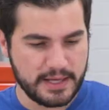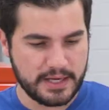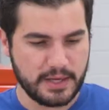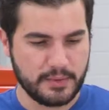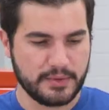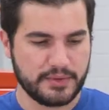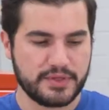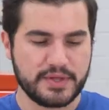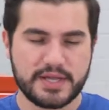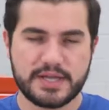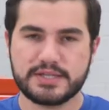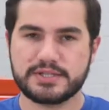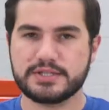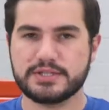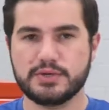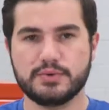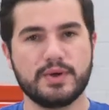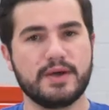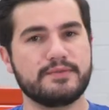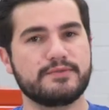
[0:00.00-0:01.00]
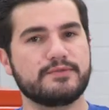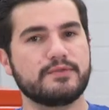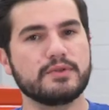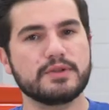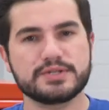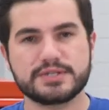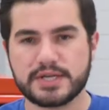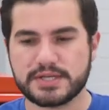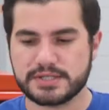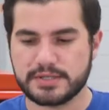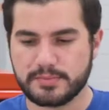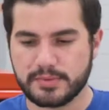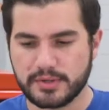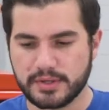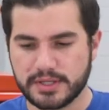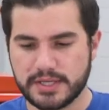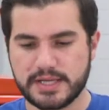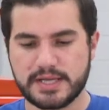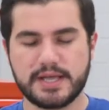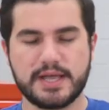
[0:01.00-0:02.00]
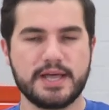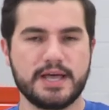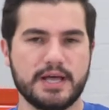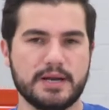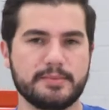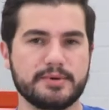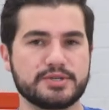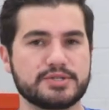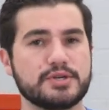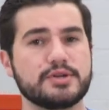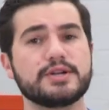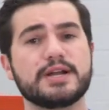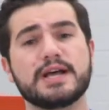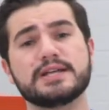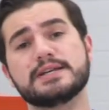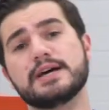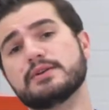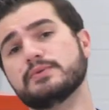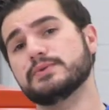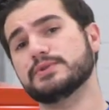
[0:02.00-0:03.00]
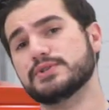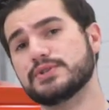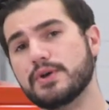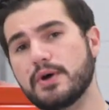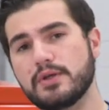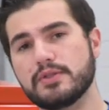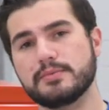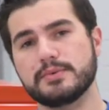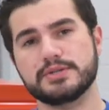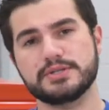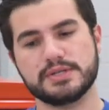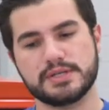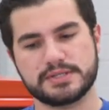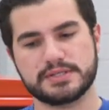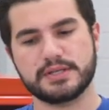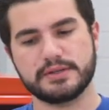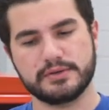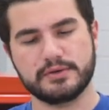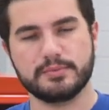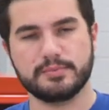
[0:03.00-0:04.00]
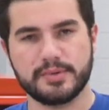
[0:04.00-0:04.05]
Now, with these, you have full adjustability, and I'm going to show you guys how to install them in just a little